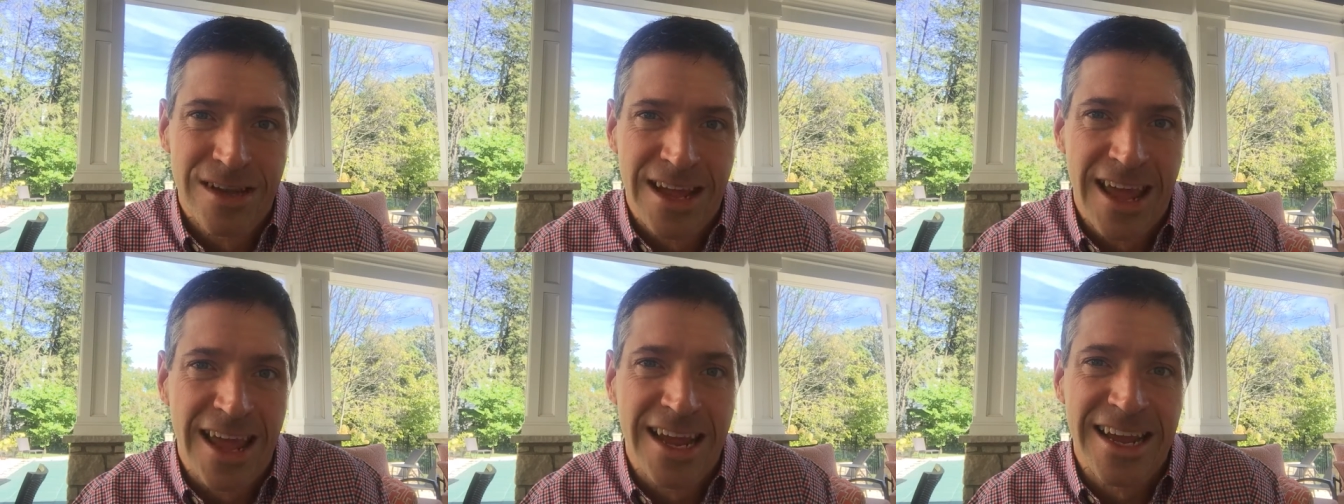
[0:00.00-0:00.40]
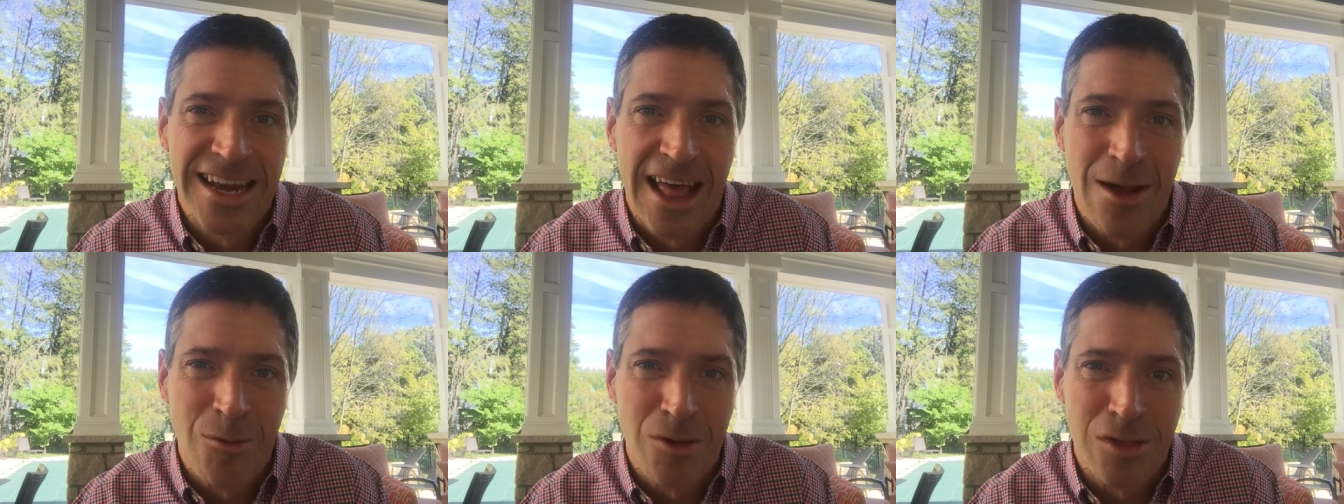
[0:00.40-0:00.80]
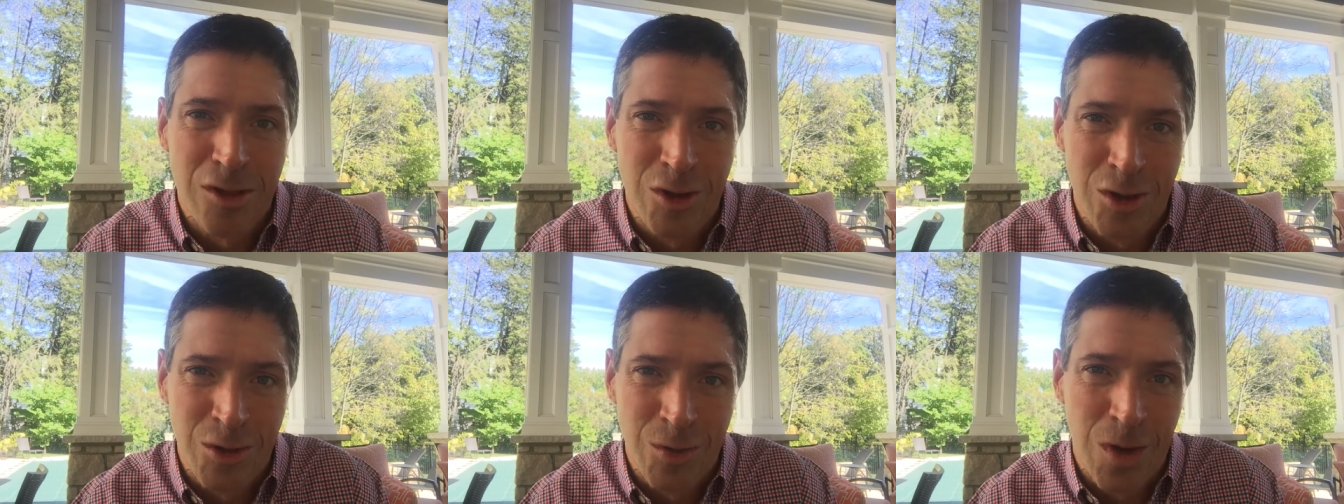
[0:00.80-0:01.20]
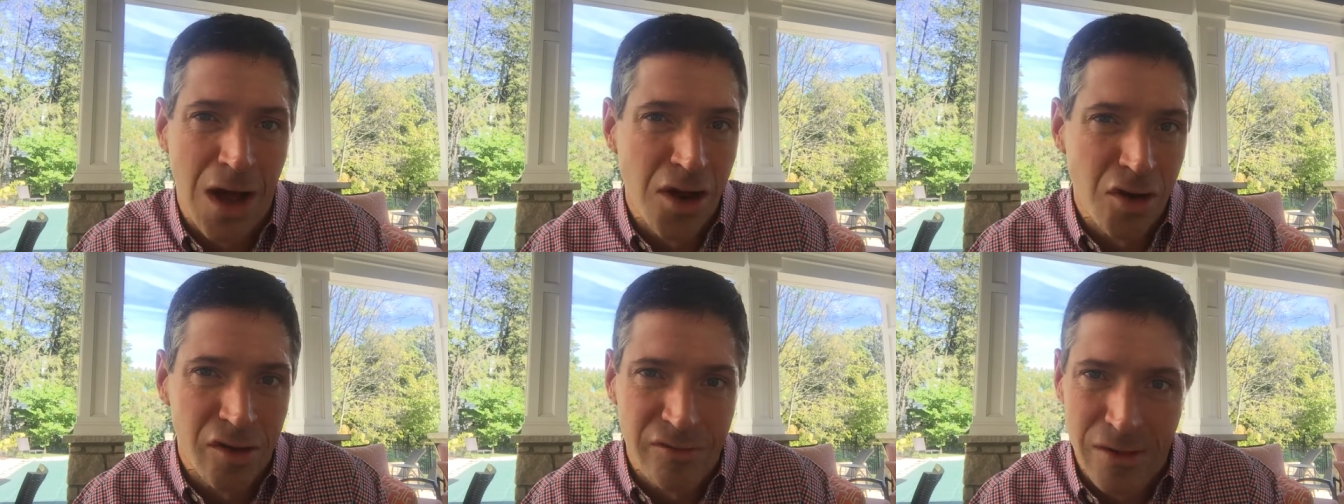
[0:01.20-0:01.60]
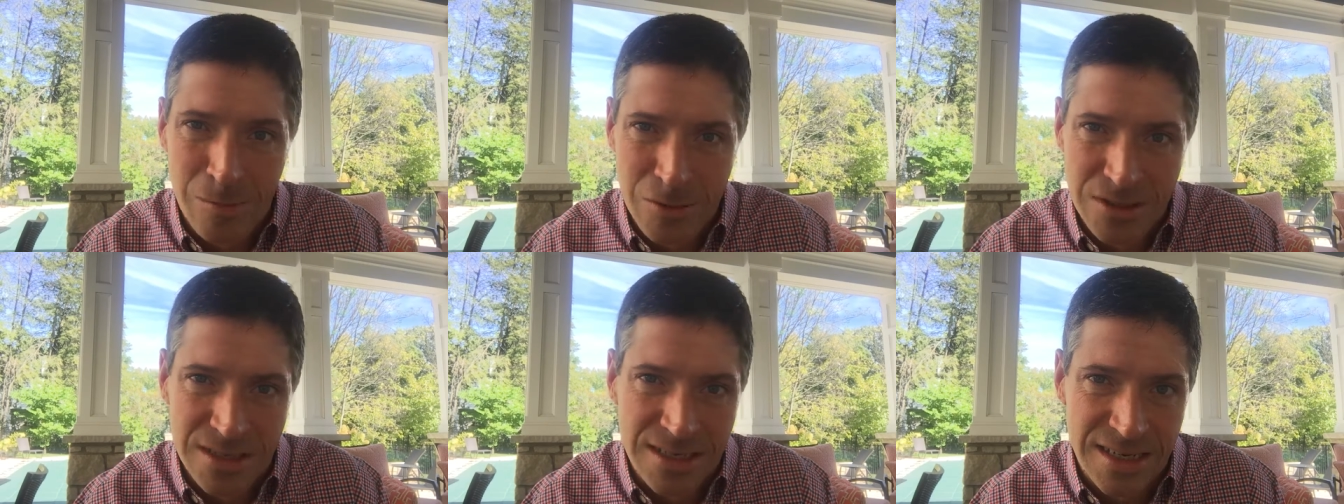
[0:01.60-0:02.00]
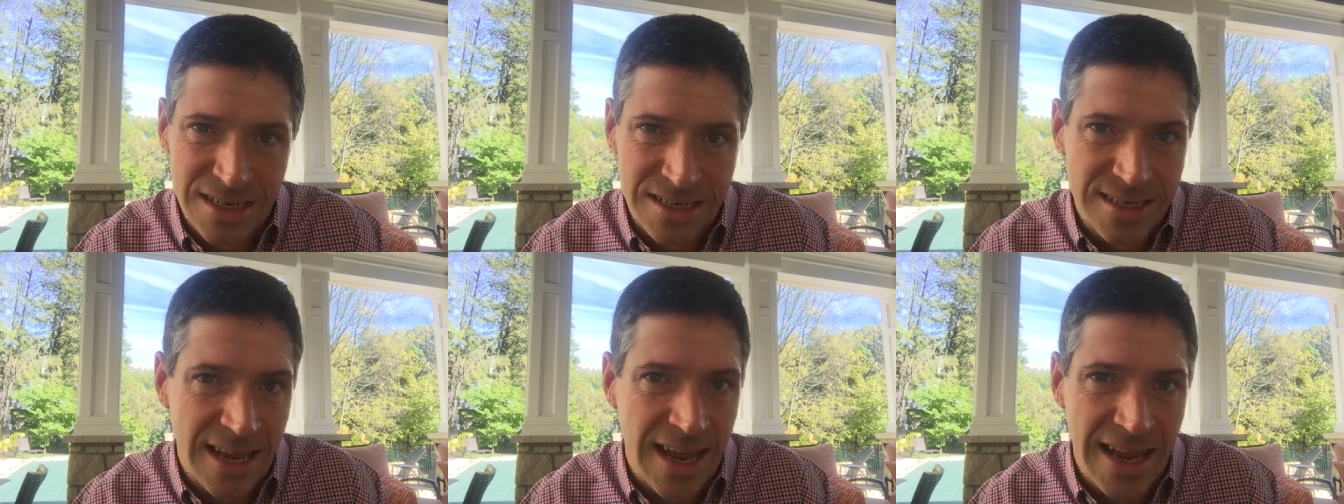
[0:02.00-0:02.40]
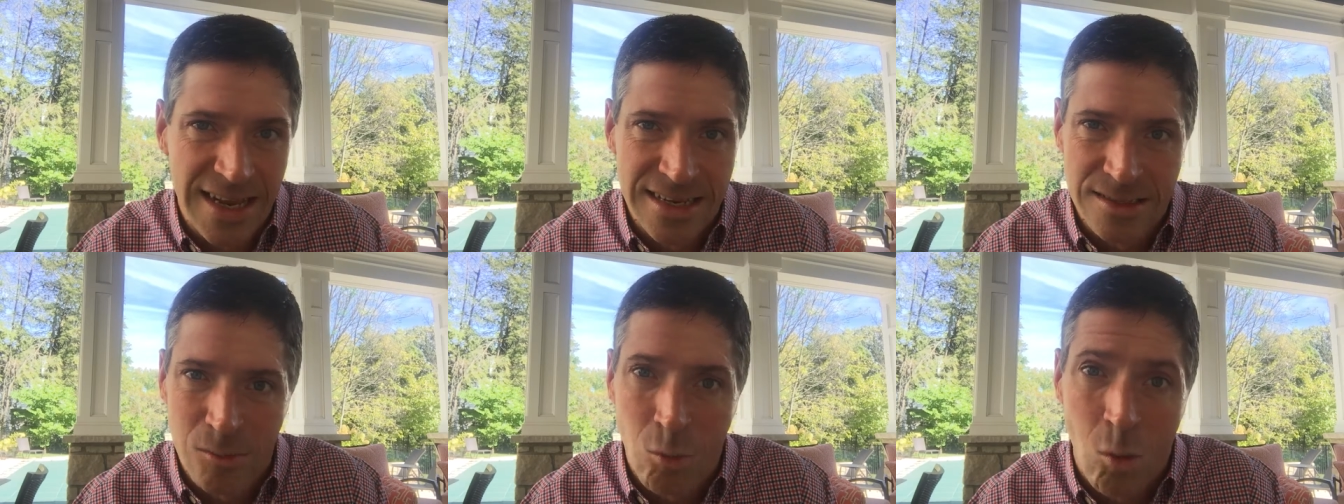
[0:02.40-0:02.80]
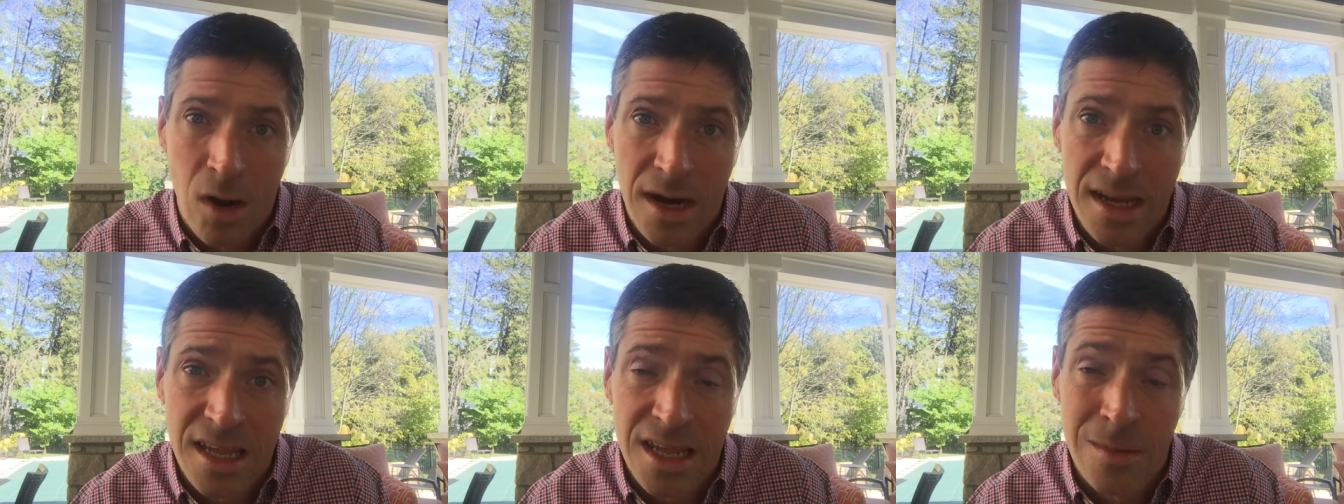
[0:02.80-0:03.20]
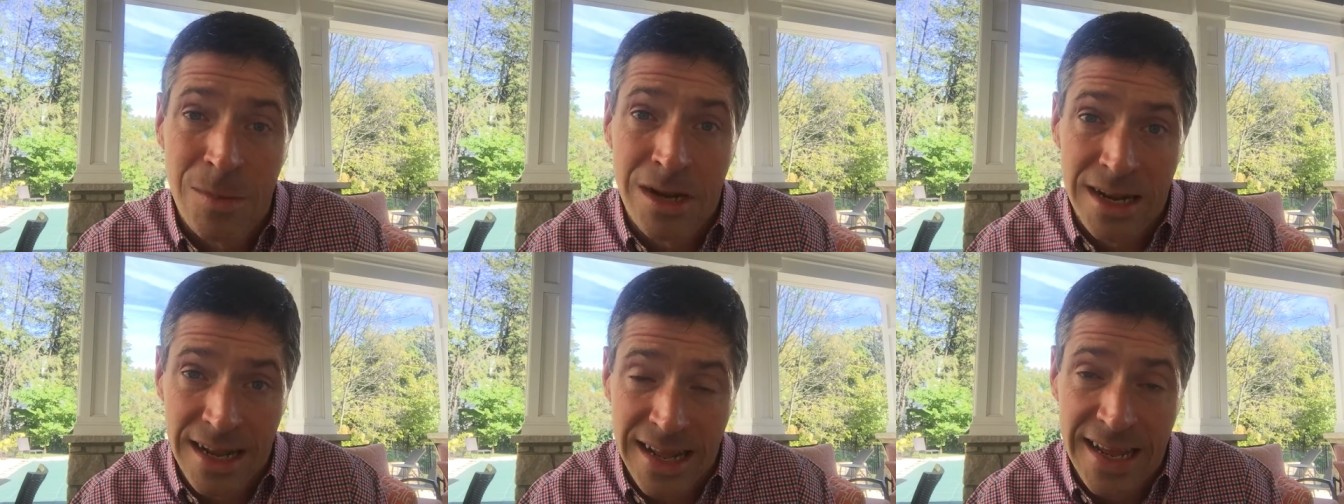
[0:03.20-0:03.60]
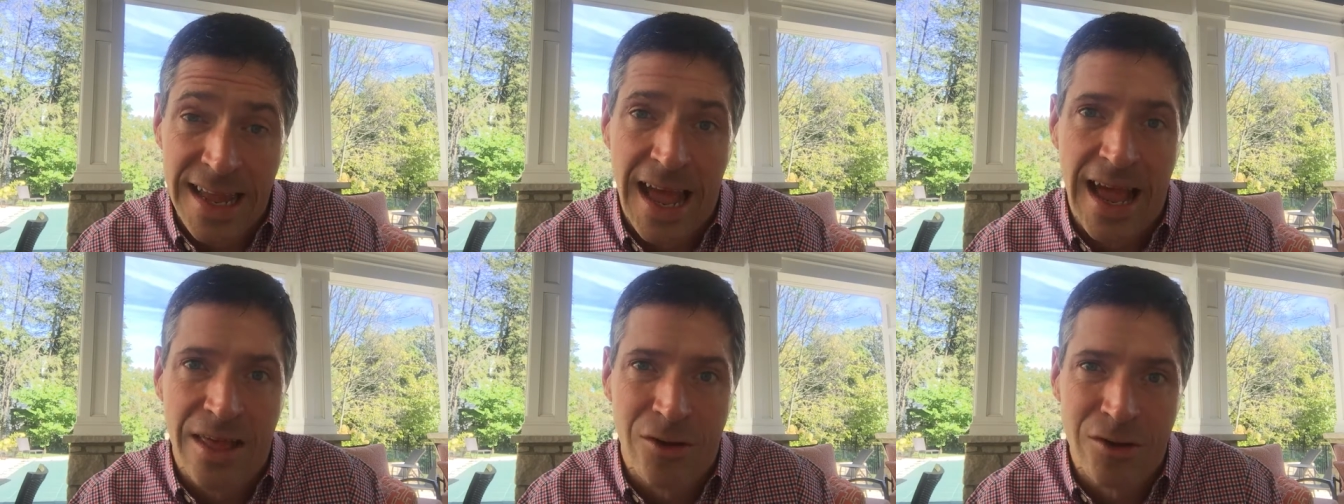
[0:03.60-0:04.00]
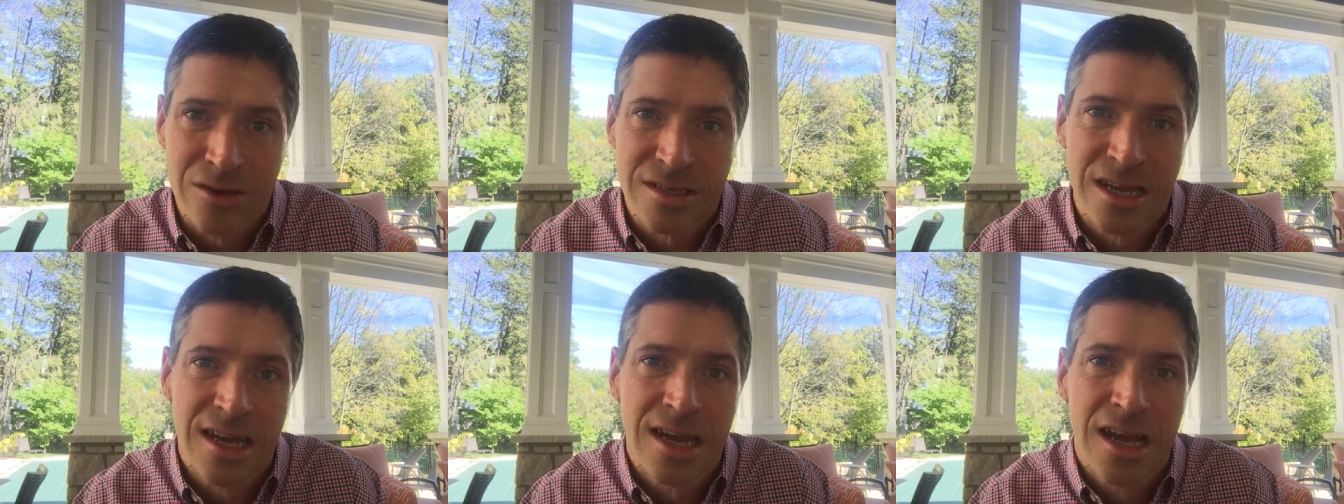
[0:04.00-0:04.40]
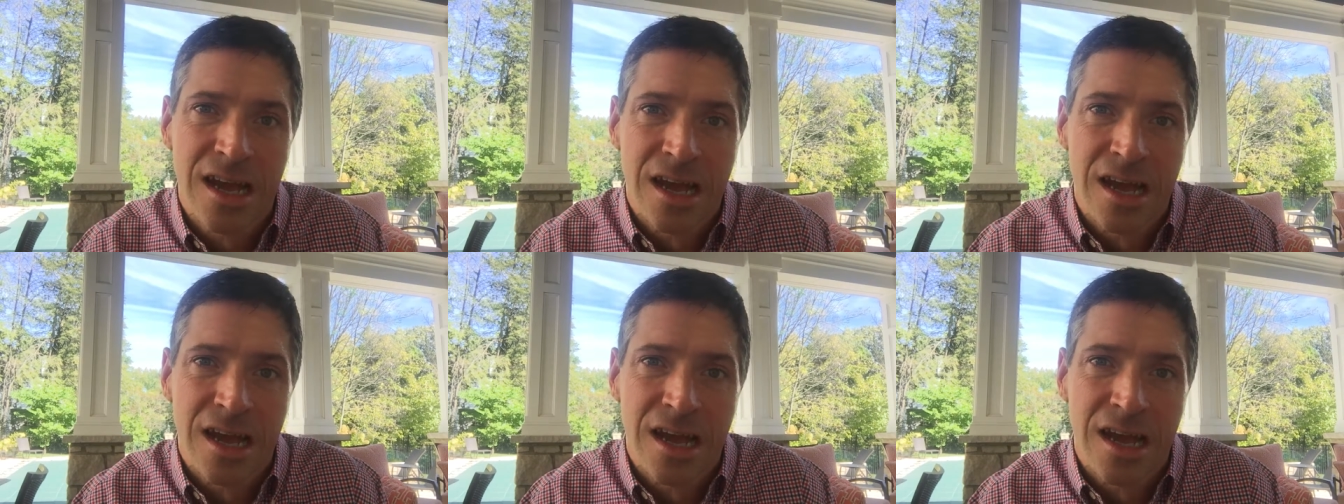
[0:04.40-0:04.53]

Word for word: hanging out with you on November 6th as one community gathers